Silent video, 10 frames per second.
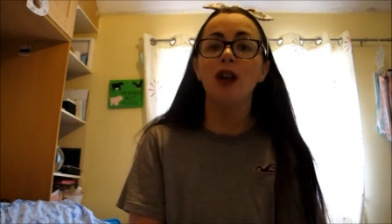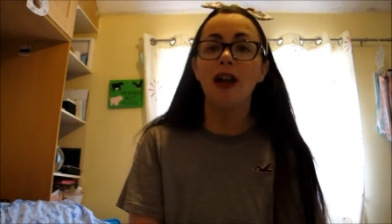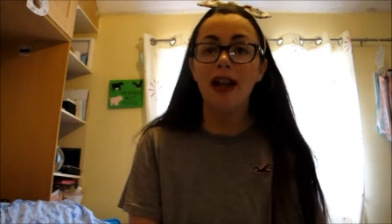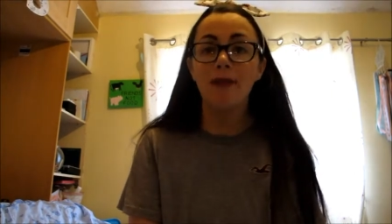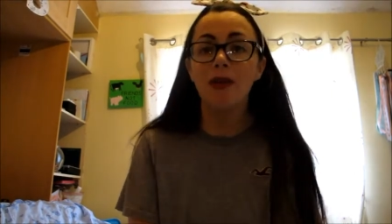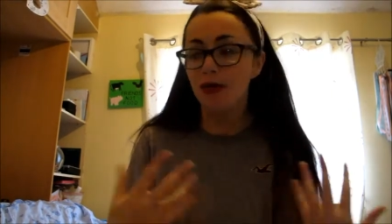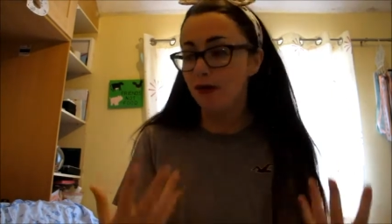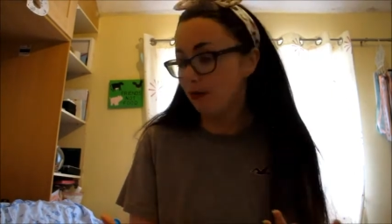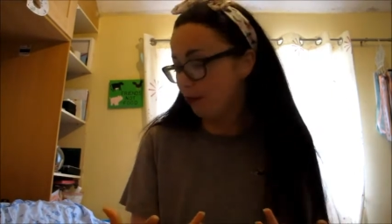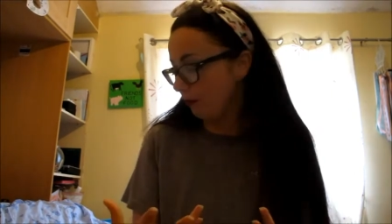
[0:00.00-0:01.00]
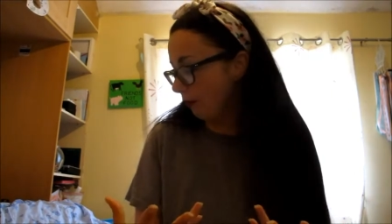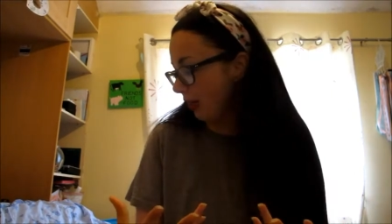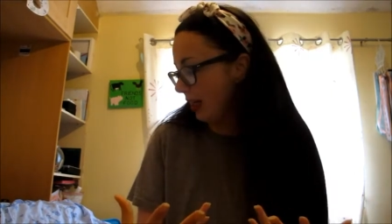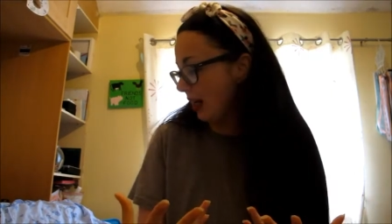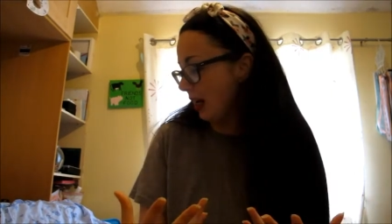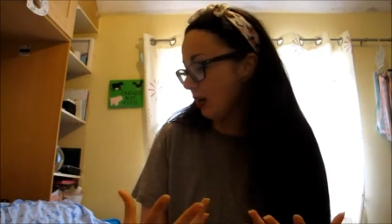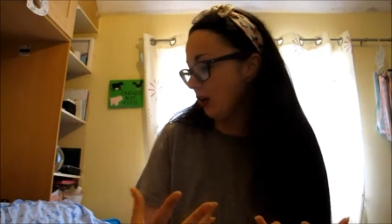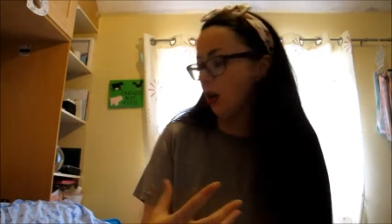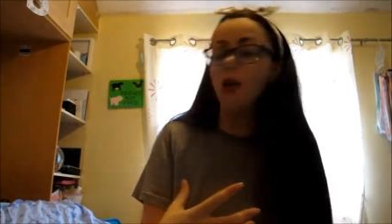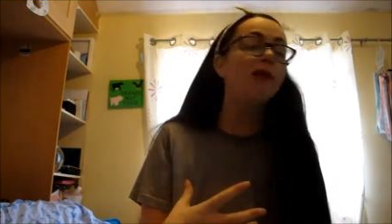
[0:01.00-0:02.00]
Um, I've really had a
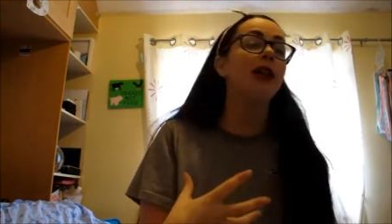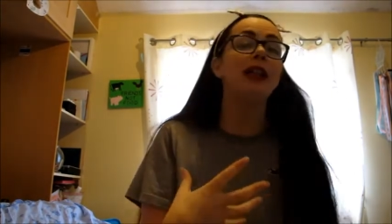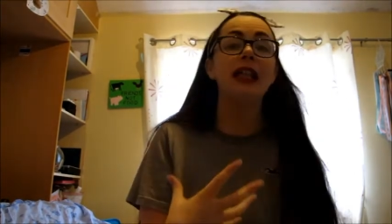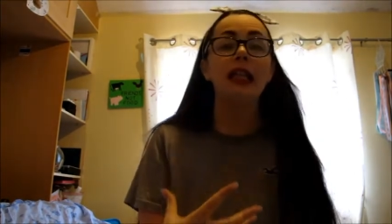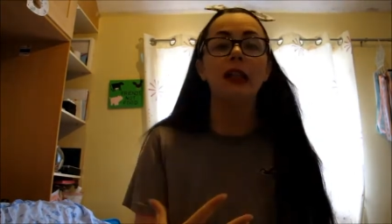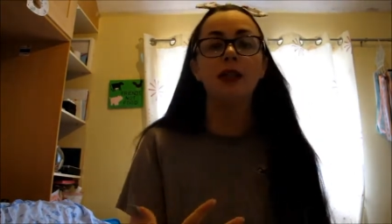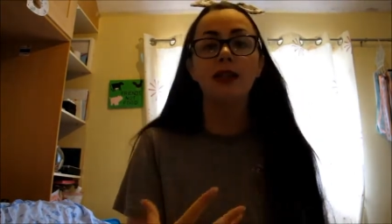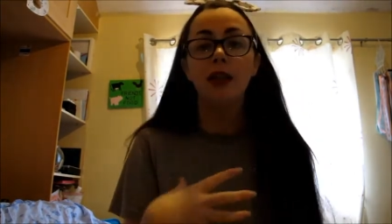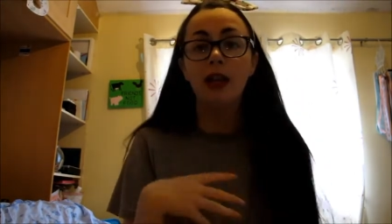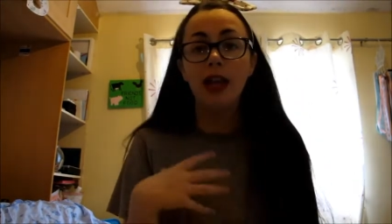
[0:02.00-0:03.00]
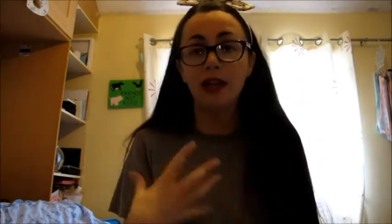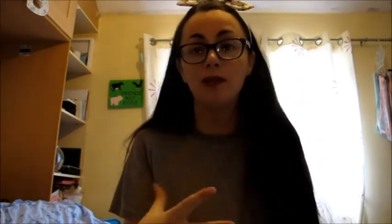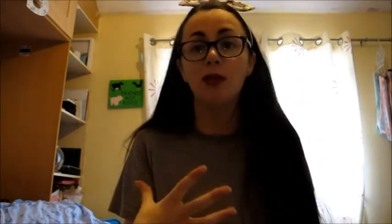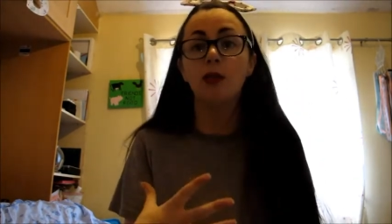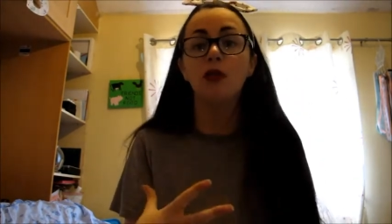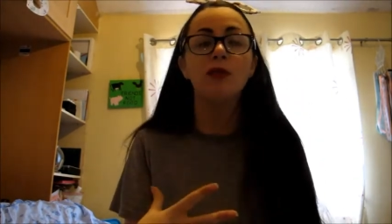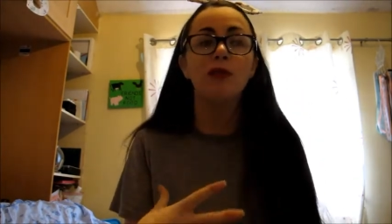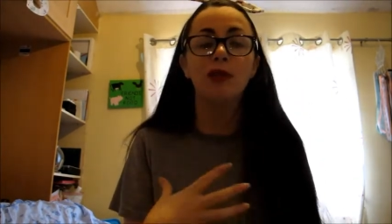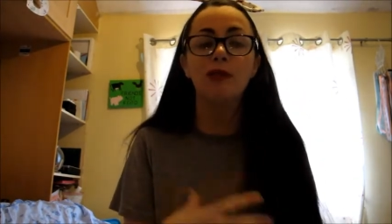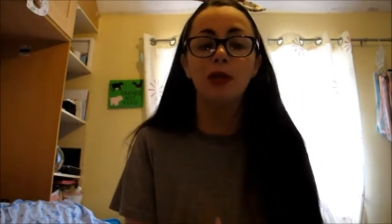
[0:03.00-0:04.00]
lot of ideas in the future
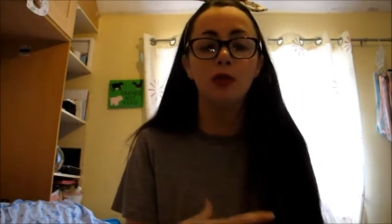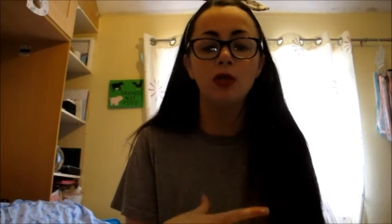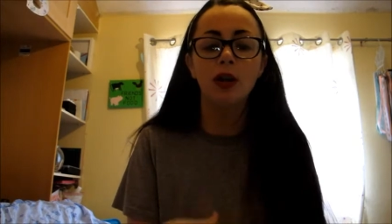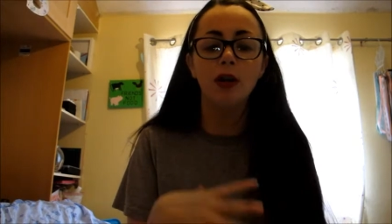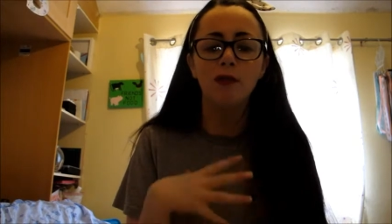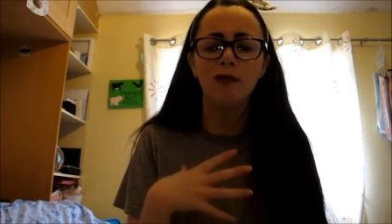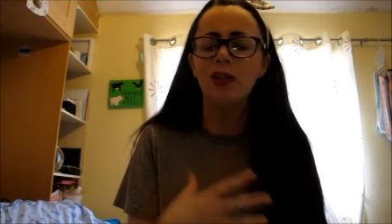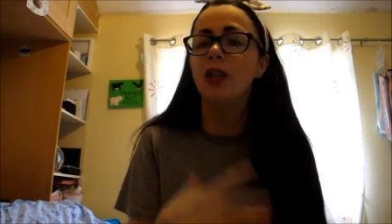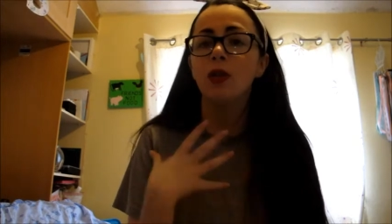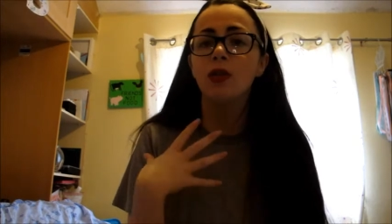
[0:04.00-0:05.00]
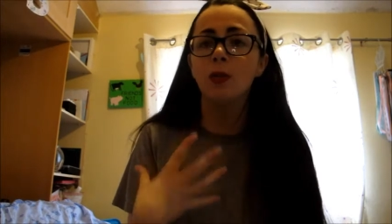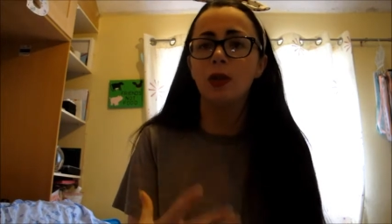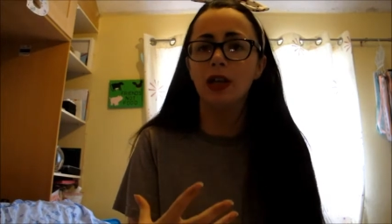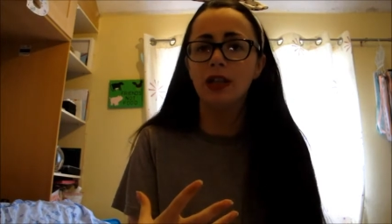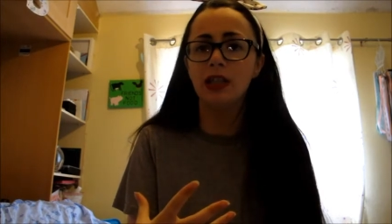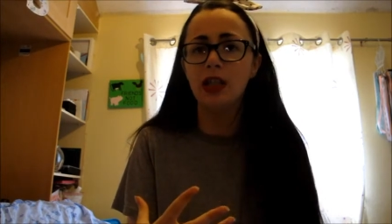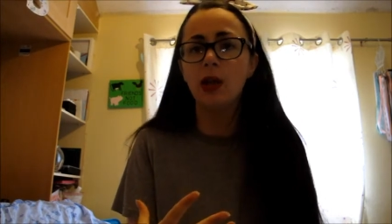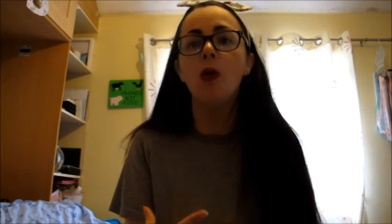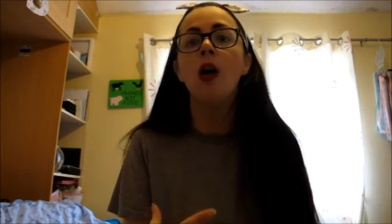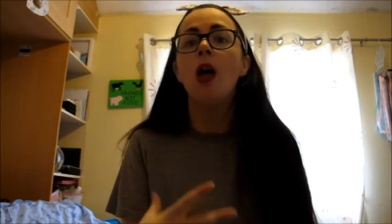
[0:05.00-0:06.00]
for the future of videos I would like to
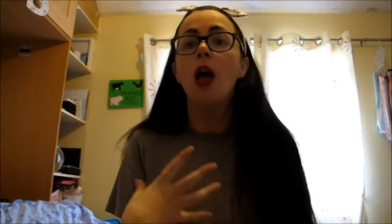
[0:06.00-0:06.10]
do.